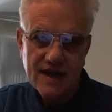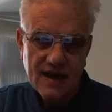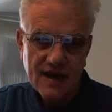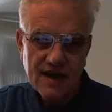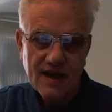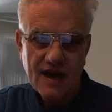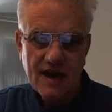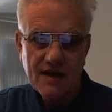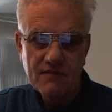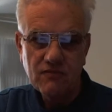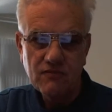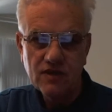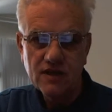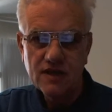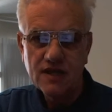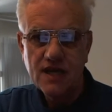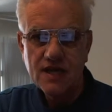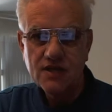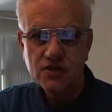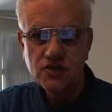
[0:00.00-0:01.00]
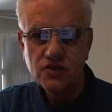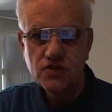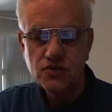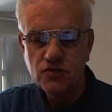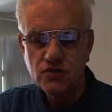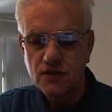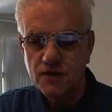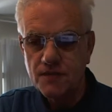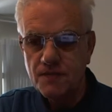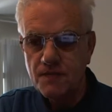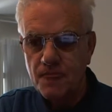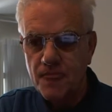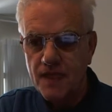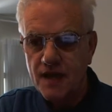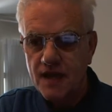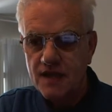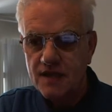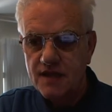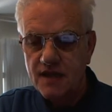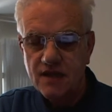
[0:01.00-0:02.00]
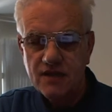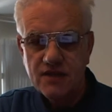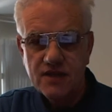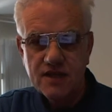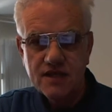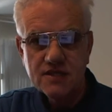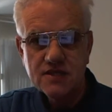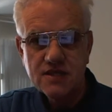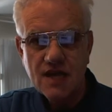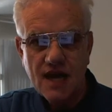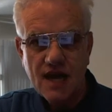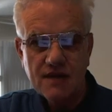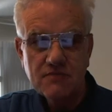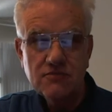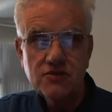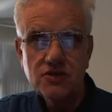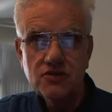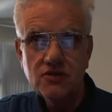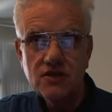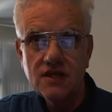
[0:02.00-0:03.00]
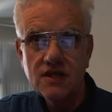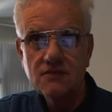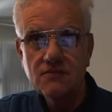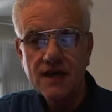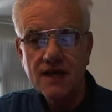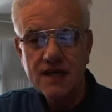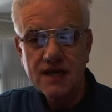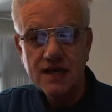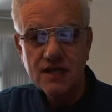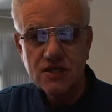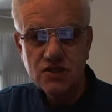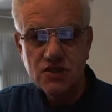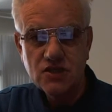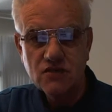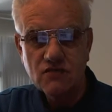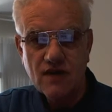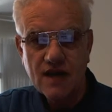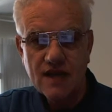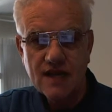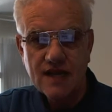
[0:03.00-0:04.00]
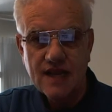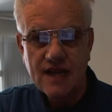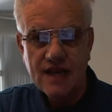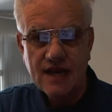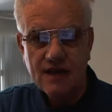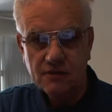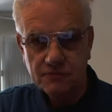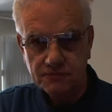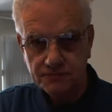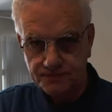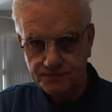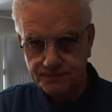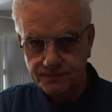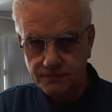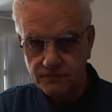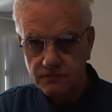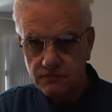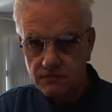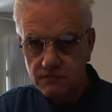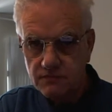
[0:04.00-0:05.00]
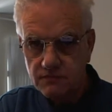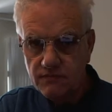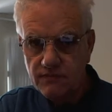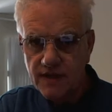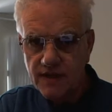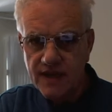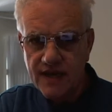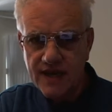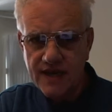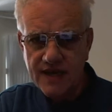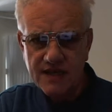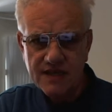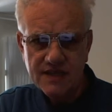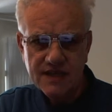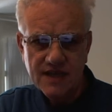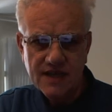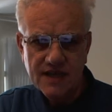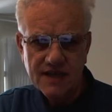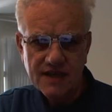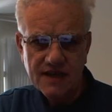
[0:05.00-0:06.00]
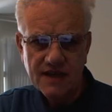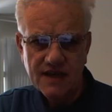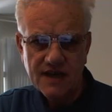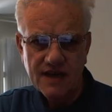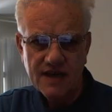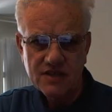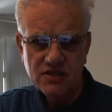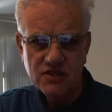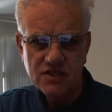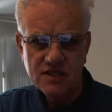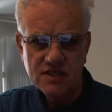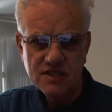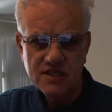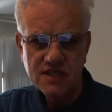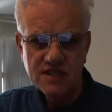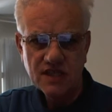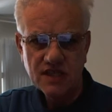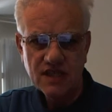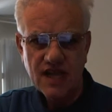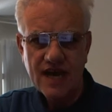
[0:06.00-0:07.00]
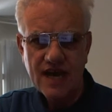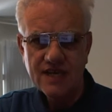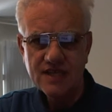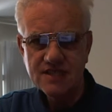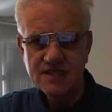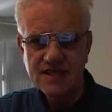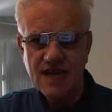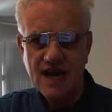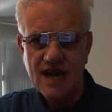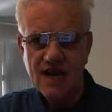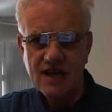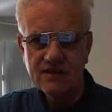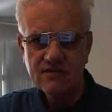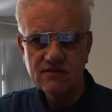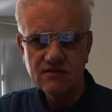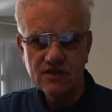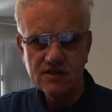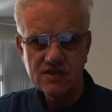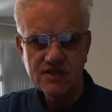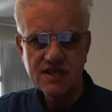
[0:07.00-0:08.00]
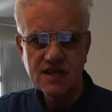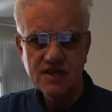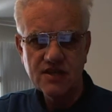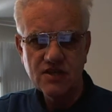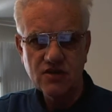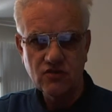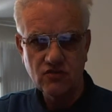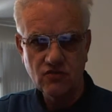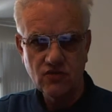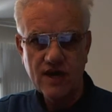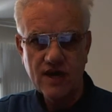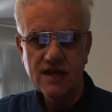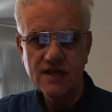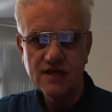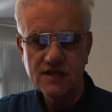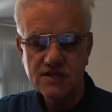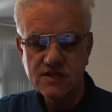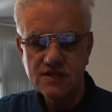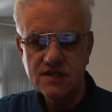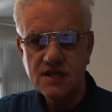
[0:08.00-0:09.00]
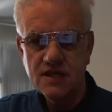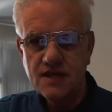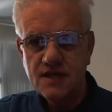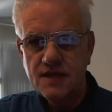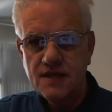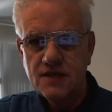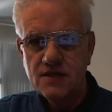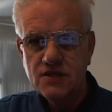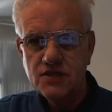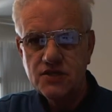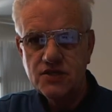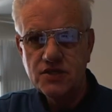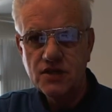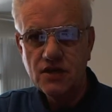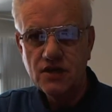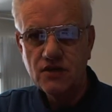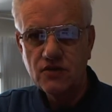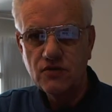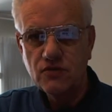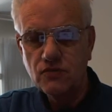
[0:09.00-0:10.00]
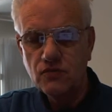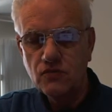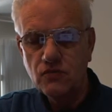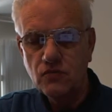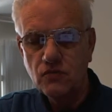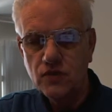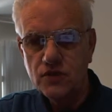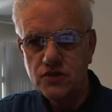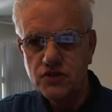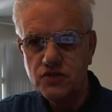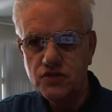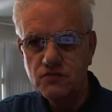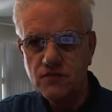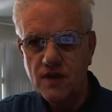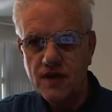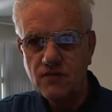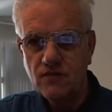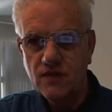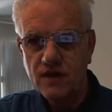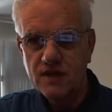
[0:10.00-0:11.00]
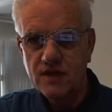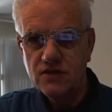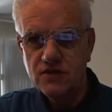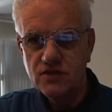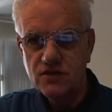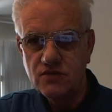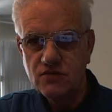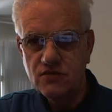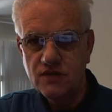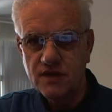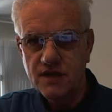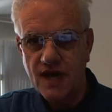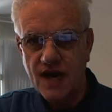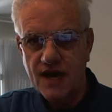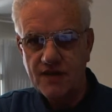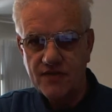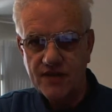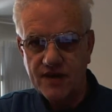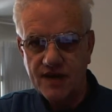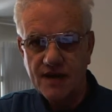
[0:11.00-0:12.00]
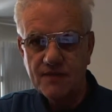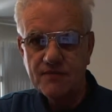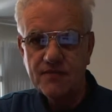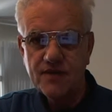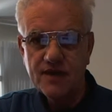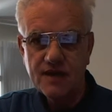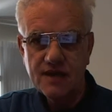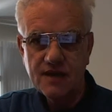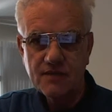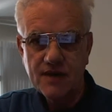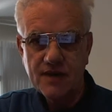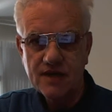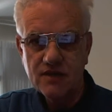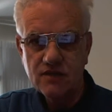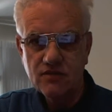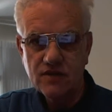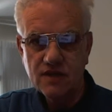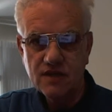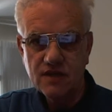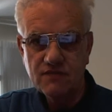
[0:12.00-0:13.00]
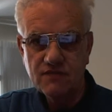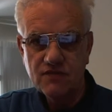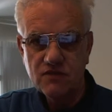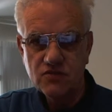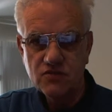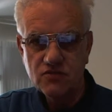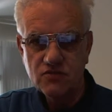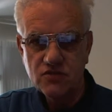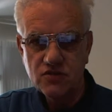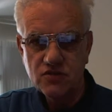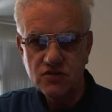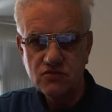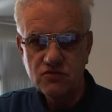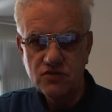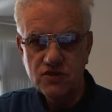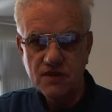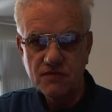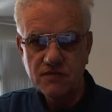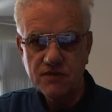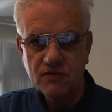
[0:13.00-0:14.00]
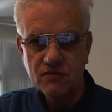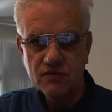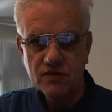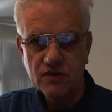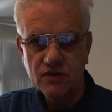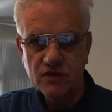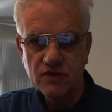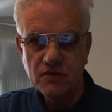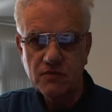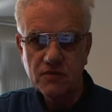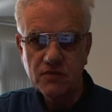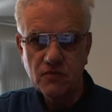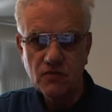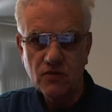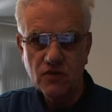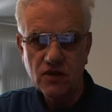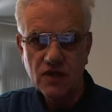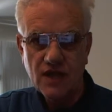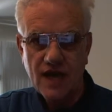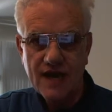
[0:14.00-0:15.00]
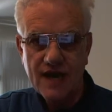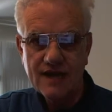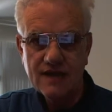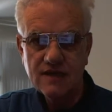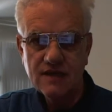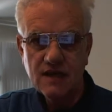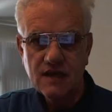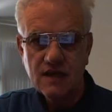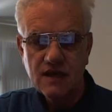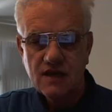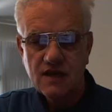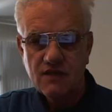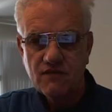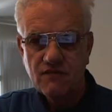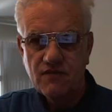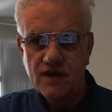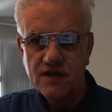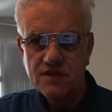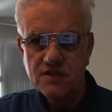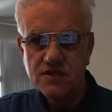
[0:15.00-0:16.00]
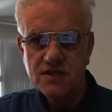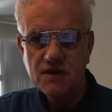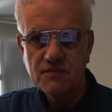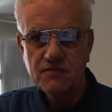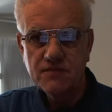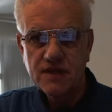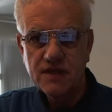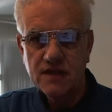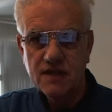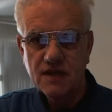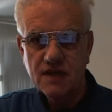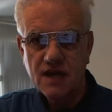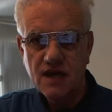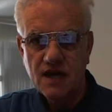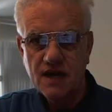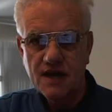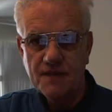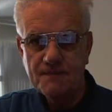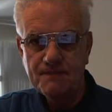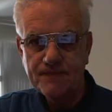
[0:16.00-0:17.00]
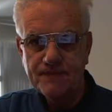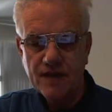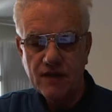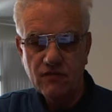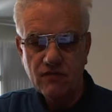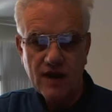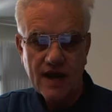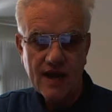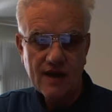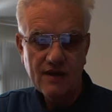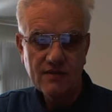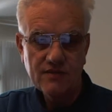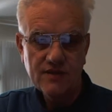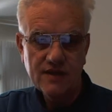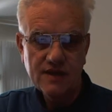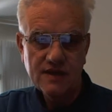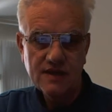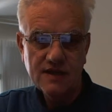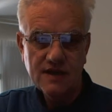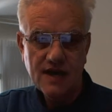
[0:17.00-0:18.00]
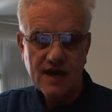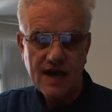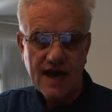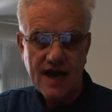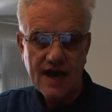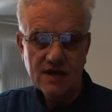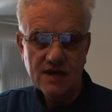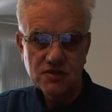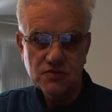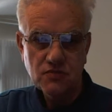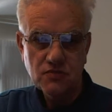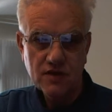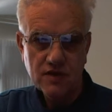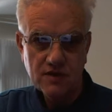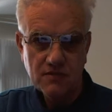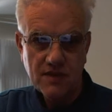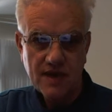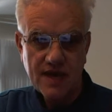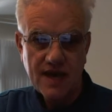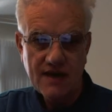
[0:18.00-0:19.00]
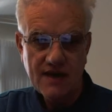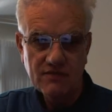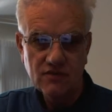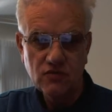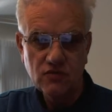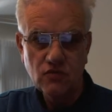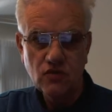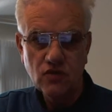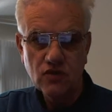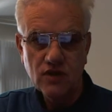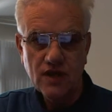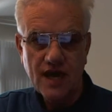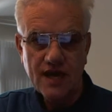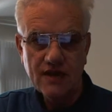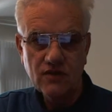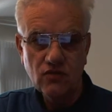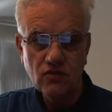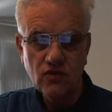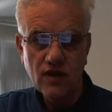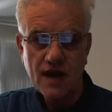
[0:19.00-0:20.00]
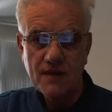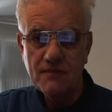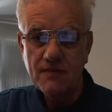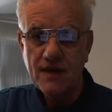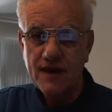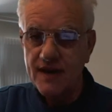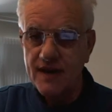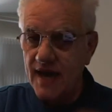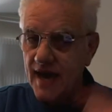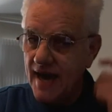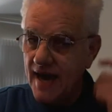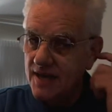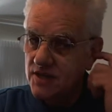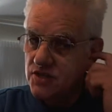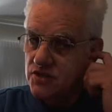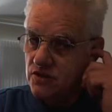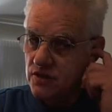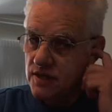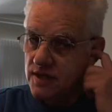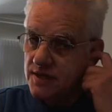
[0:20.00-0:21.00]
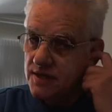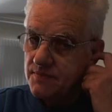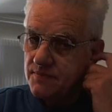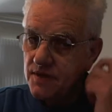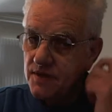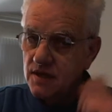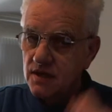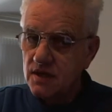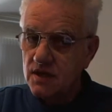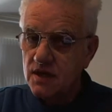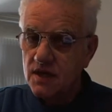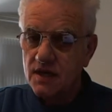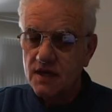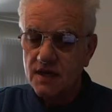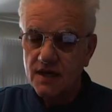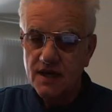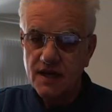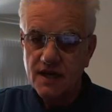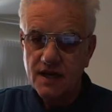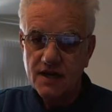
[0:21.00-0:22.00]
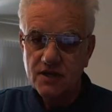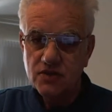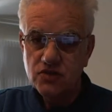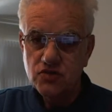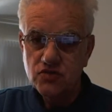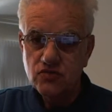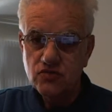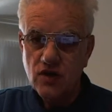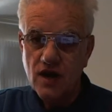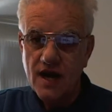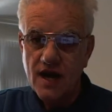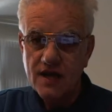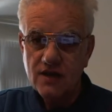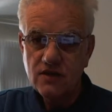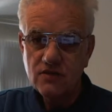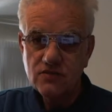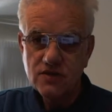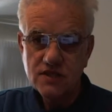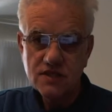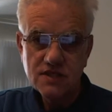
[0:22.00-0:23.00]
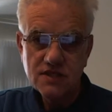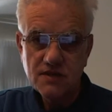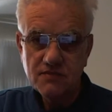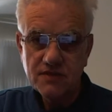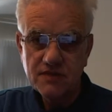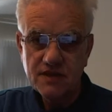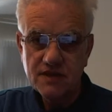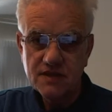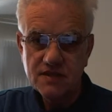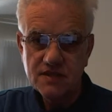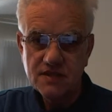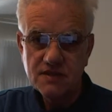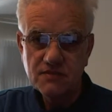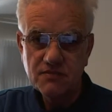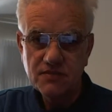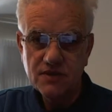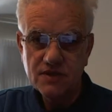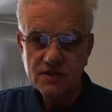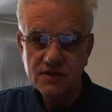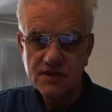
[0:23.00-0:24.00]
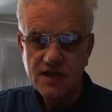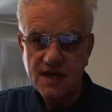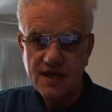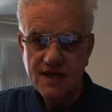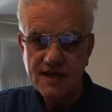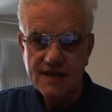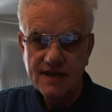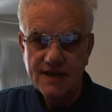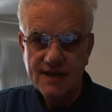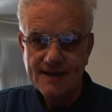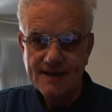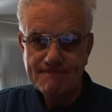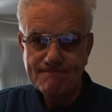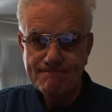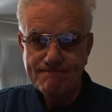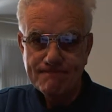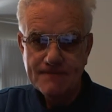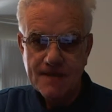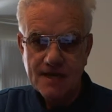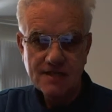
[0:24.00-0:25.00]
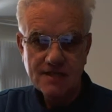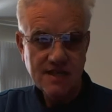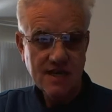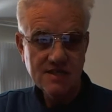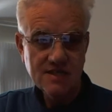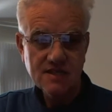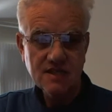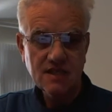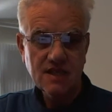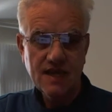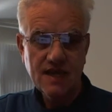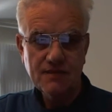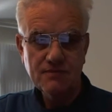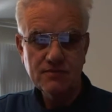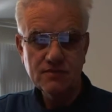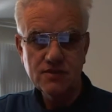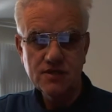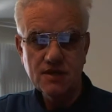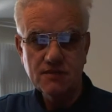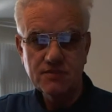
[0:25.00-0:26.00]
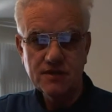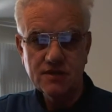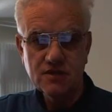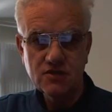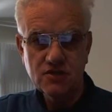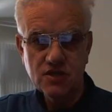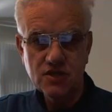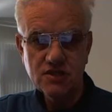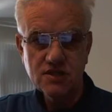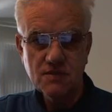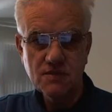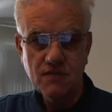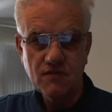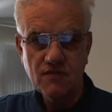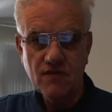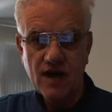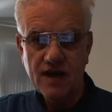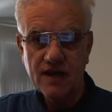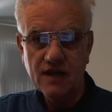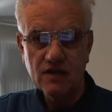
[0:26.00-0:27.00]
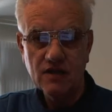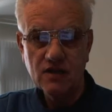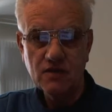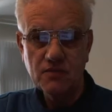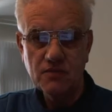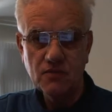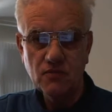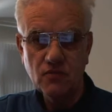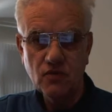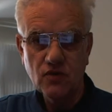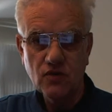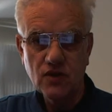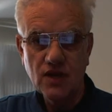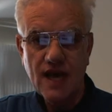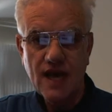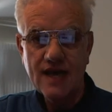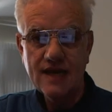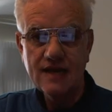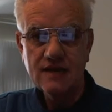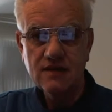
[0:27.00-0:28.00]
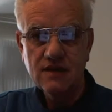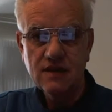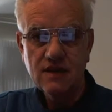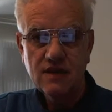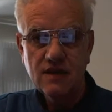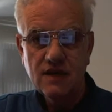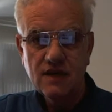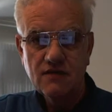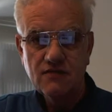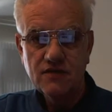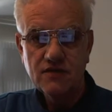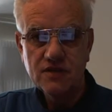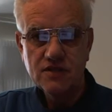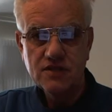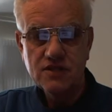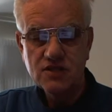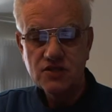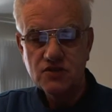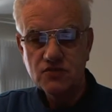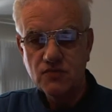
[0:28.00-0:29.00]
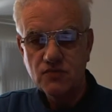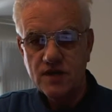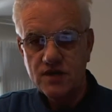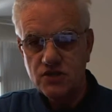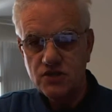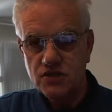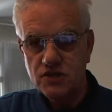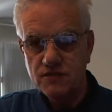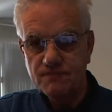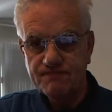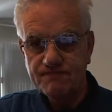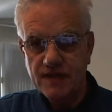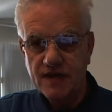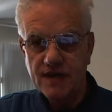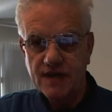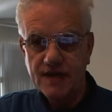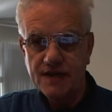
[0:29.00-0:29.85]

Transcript: I'm really not sure. The other thing is I'm shooting in my kitchen right now, and as you can see, the light is not, let's say, the greatest. So what you may want to do, and I think I'm thinking about doing in the future, is do something with a little bit more light. Find something around the house where you may have a little more light, or I may actually try using something as simple as a desk lamp or something, just to provide a little bit more light for the situation.